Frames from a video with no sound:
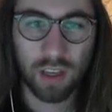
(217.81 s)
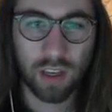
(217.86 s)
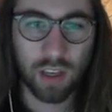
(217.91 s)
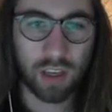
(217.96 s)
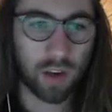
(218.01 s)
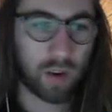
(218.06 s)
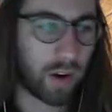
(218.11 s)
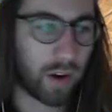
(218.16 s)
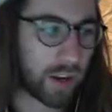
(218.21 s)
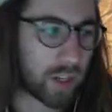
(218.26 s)

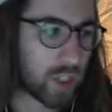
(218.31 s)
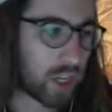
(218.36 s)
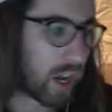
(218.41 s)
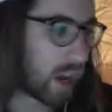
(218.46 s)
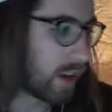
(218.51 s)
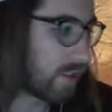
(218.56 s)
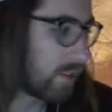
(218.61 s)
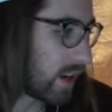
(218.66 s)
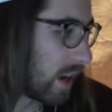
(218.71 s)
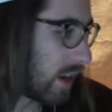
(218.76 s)
you don't actually
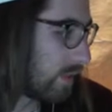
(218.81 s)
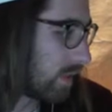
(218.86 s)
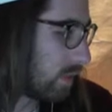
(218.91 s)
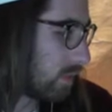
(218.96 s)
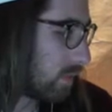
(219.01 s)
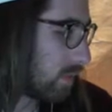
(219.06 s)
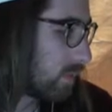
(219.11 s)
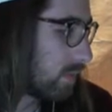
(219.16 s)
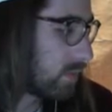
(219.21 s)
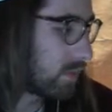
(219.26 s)
have to have
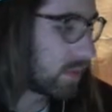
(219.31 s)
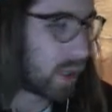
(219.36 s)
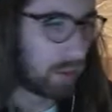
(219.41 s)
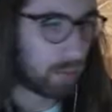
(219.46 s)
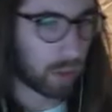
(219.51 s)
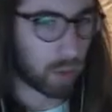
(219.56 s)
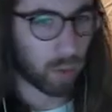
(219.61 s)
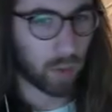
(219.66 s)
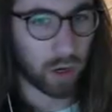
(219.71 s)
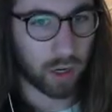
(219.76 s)
them
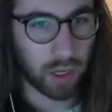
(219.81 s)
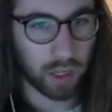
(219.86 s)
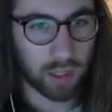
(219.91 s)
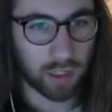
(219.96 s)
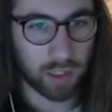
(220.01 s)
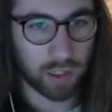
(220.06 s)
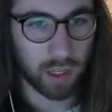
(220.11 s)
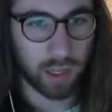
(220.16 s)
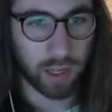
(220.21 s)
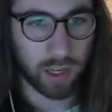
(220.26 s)
keeping working
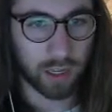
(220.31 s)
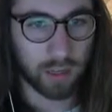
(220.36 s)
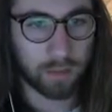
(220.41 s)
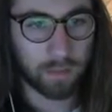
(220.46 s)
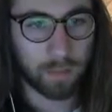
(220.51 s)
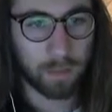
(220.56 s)
to like